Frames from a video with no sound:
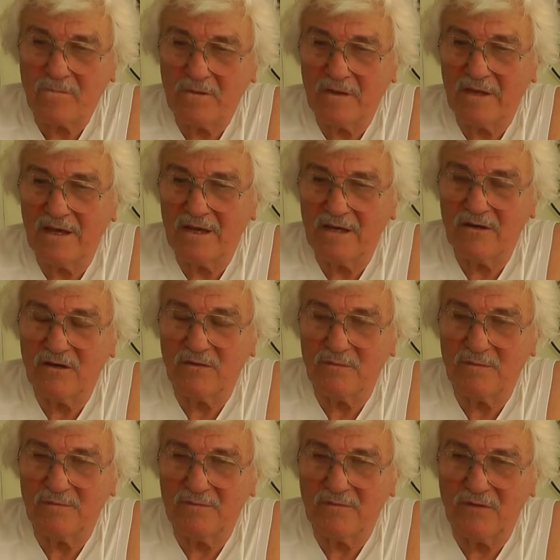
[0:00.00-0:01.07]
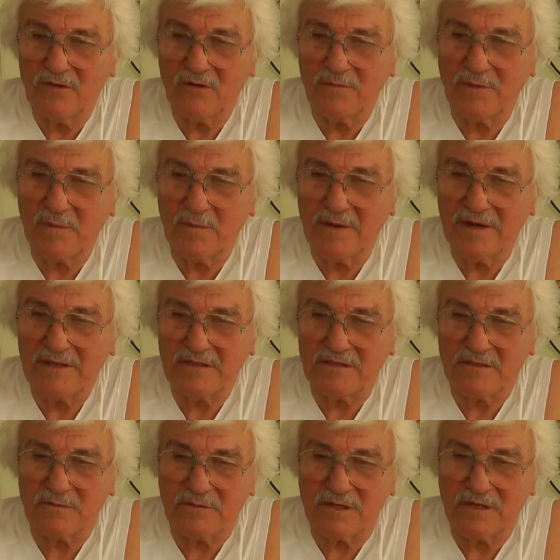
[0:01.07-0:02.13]
Yeah, a lot of my
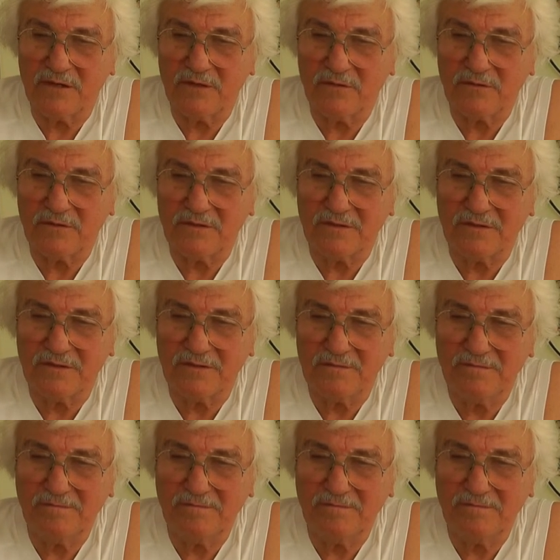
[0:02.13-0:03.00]
mates were killed, and